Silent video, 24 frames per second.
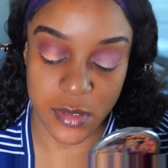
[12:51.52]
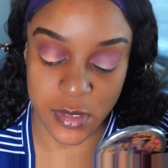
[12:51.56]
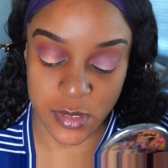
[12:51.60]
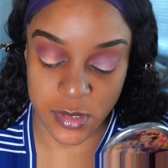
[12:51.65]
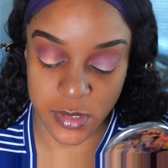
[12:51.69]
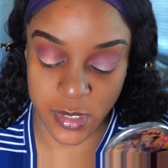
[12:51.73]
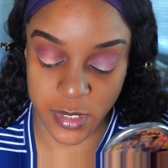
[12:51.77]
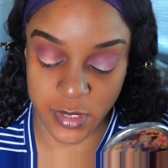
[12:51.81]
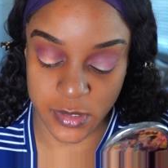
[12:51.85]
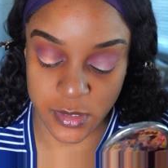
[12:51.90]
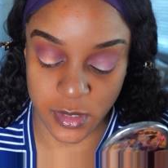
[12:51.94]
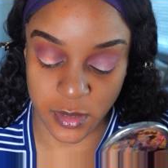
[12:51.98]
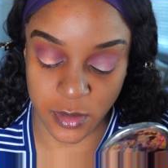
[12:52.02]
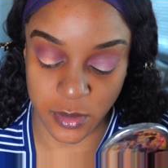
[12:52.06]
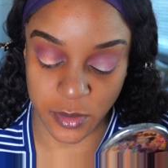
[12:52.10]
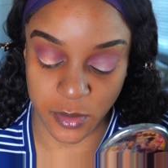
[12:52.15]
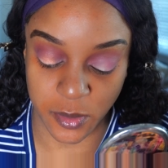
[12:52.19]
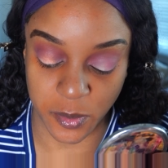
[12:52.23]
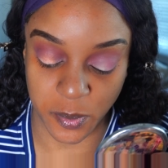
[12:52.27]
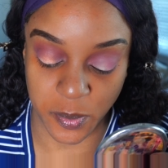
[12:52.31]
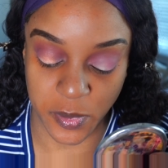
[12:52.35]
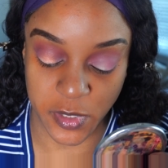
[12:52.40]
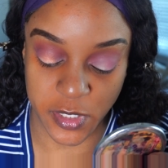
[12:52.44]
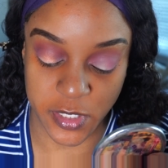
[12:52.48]
This has a
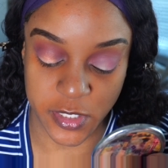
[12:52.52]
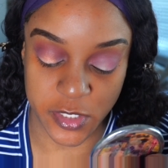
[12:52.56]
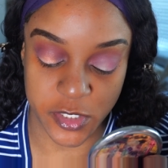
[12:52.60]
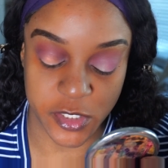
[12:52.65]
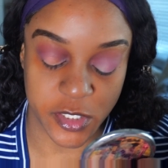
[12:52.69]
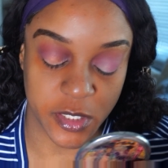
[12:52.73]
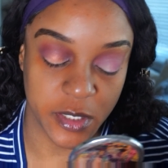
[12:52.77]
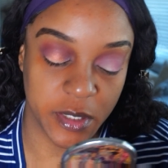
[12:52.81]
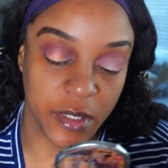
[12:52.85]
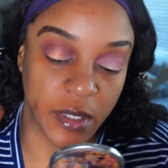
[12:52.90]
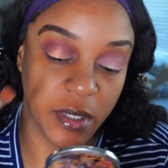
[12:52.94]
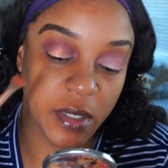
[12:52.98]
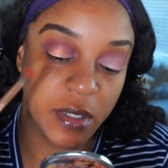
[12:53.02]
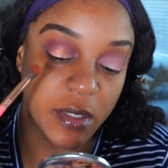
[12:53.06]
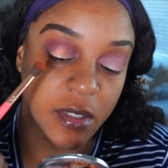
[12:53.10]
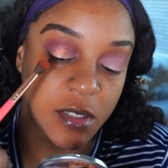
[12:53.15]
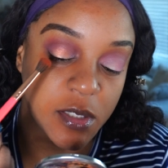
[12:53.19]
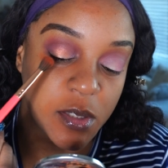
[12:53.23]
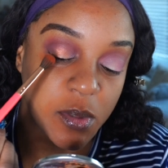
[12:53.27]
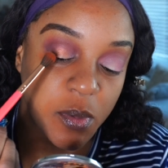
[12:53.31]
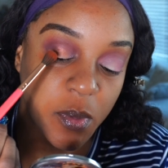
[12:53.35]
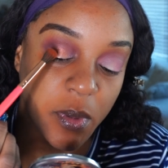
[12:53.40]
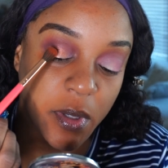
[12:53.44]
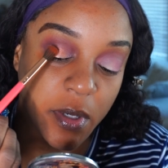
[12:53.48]
little peach in it, and the
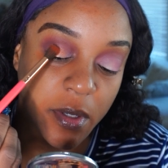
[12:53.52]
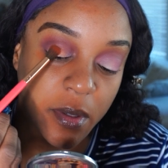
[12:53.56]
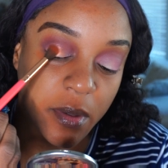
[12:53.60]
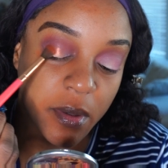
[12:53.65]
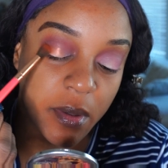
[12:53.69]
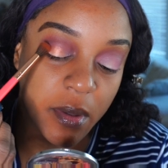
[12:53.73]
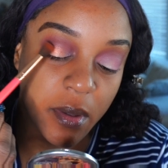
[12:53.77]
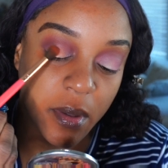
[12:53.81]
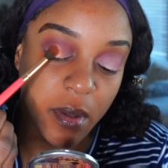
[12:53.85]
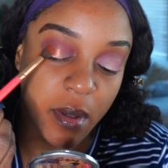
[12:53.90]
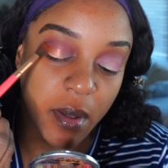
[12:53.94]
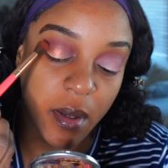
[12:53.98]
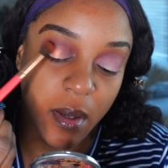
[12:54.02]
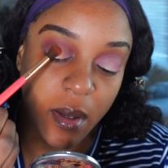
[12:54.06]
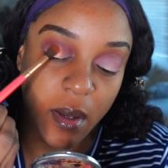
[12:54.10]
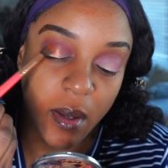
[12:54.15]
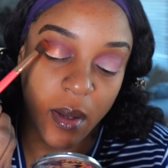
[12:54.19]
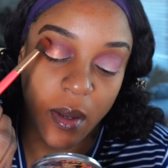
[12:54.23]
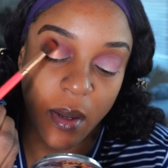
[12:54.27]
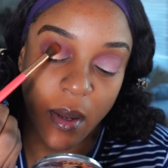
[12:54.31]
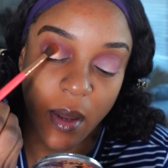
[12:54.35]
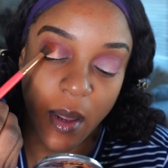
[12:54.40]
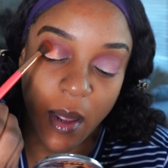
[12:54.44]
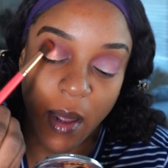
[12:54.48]
sweater
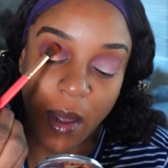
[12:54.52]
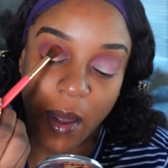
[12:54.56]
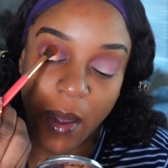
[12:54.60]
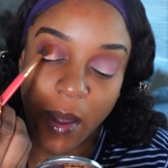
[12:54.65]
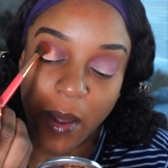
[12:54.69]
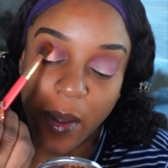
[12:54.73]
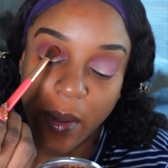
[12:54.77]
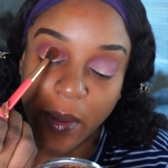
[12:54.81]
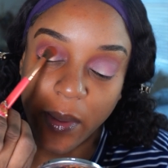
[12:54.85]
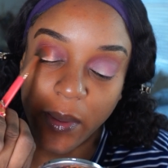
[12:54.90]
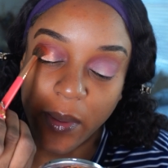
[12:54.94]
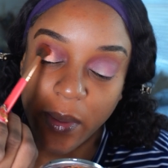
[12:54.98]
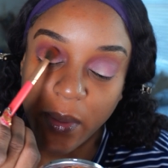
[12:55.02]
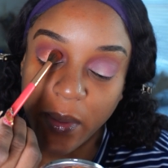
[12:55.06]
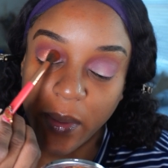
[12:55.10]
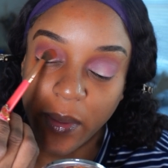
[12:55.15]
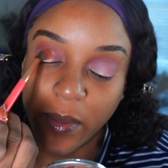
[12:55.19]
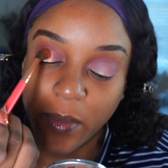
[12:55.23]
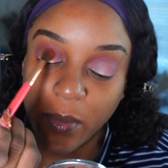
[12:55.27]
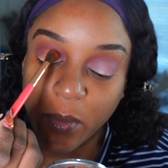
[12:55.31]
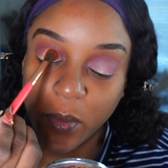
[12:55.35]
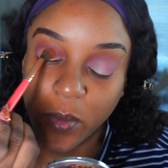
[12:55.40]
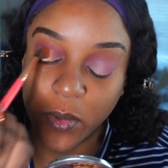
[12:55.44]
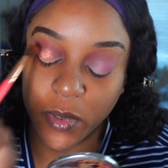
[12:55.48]
I
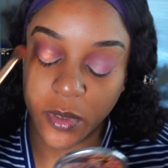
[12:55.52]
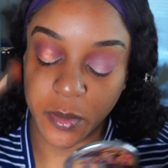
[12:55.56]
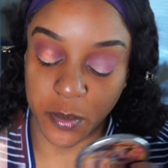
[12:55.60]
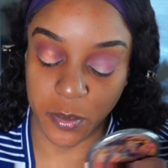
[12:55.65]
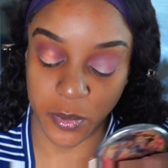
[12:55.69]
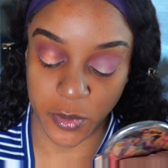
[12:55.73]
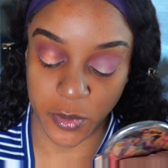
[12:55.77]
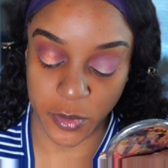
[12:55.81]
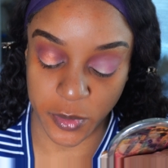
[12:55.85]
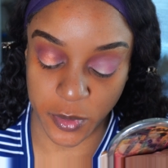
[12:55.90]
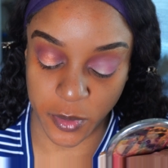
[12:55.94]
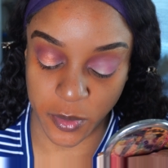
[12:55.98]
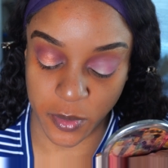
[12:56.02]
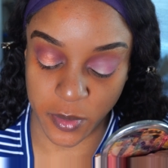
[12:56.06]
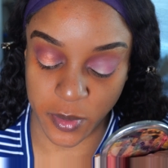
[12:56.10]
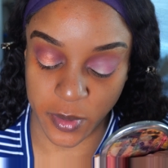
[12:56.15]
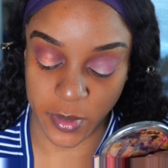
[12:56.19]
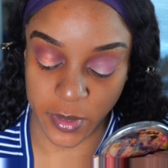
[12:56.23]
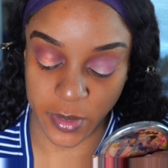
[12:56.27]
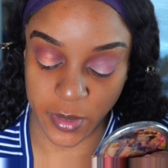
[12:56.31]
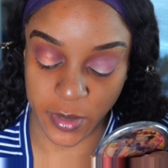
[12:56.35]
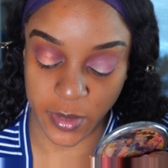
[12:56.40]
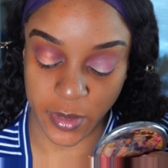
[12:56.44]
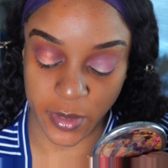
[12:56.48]
want to put
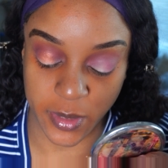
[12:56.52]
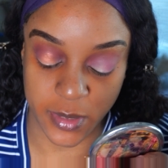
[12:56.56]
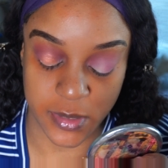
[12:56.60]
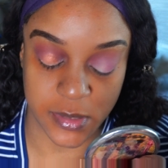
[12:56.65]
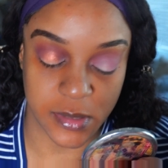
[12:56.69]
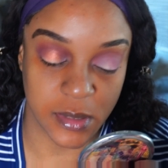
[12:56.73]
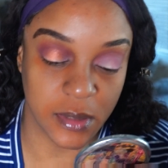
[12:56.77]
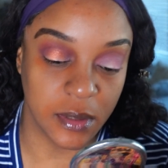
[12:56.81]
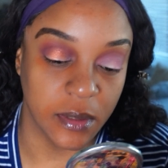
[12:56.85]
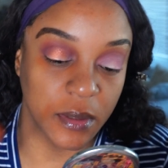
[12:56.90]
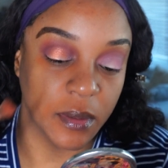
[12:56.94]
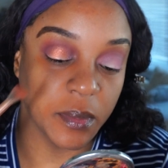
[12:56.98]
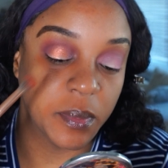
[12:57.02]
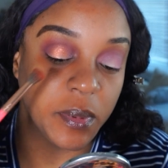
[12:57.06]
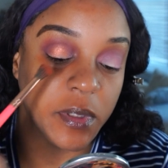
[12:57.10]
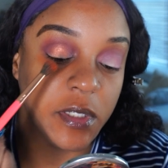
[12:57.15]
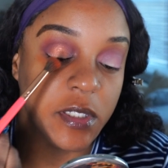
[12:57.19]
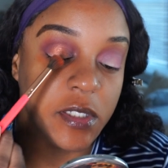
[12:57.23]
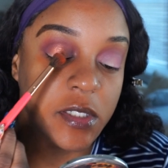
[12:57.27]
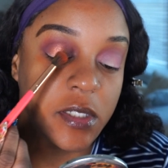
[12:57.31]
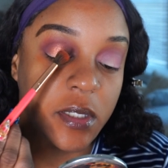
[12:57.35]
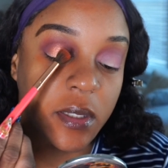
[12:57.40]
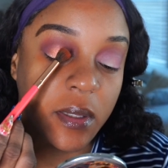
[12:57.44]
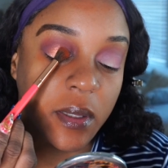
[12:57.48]
on has a little
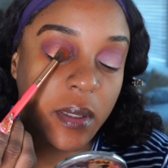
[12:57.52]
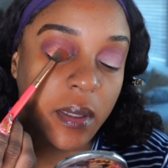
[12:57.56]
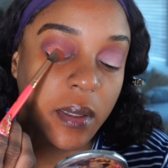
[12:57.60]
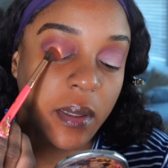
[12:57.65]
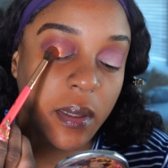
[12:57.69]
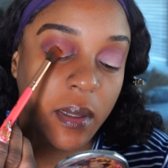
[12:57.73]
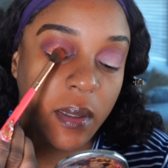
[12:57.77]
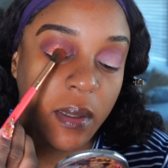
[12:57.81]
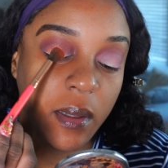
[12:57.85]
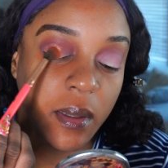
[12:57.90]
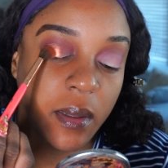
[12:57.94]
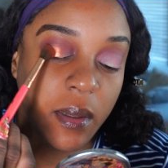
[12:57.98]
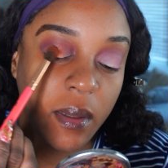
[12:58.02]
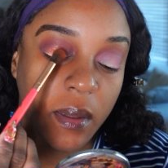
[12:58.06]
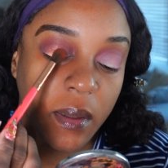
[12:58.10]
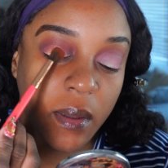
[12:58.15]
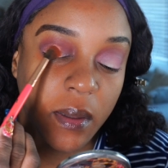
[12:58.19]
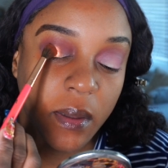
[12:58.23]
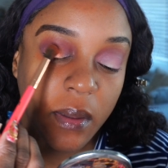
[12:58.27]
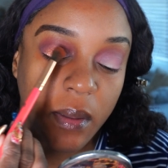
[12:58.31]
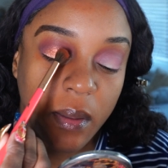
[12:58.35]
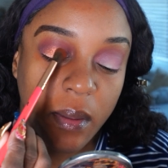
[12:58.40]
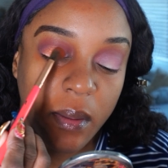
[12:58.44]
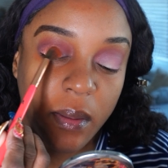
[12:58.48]
peach in it.
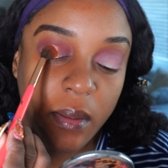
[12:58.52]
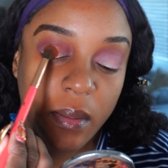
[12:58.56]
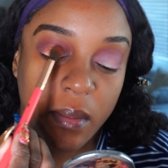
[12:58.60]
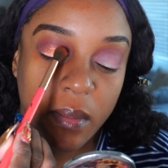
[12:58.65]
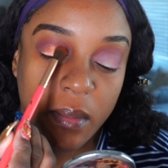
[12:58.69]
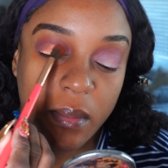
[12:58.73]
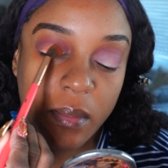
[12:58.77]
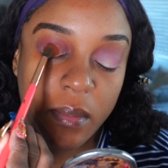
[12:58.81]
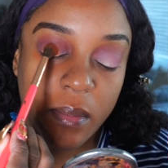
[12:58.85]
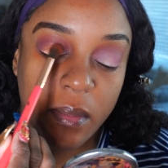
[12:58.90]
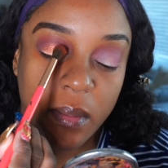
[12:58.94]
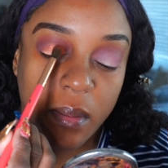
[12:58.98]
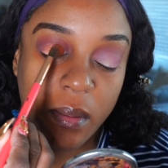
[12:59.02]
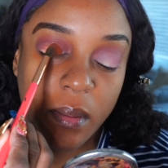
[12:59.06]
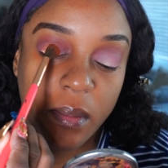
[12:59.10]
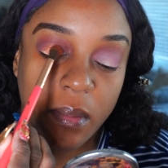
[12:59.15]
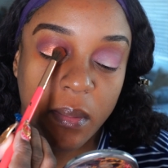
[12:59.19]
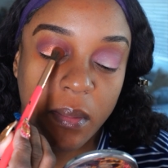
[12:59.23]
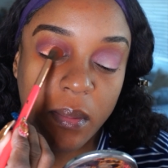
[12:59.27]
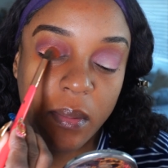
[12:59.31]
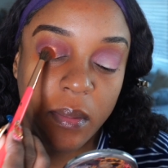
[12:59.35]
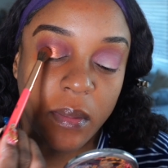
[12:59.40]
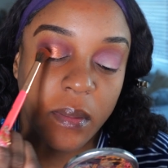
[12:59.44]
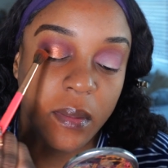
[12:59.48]

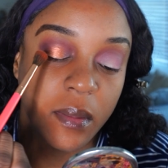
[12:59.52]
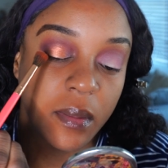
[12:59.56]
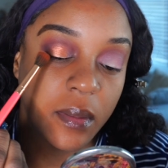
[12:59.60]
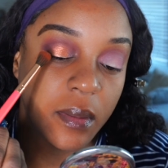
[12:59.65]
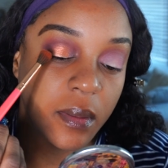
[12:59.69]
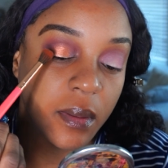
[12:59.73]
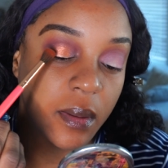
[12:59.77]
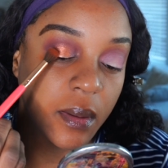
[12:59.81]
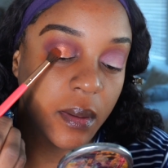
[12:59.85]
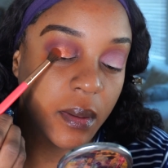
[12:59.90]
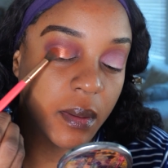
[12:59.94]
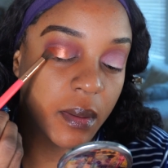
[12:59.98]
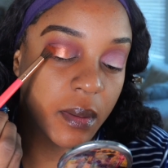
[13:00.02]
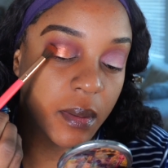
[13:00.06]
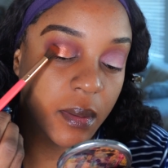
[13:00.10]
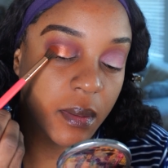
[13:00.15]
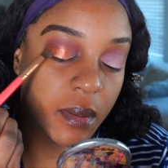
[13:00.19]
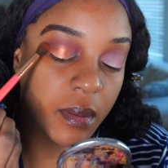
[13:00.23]
So, yeah.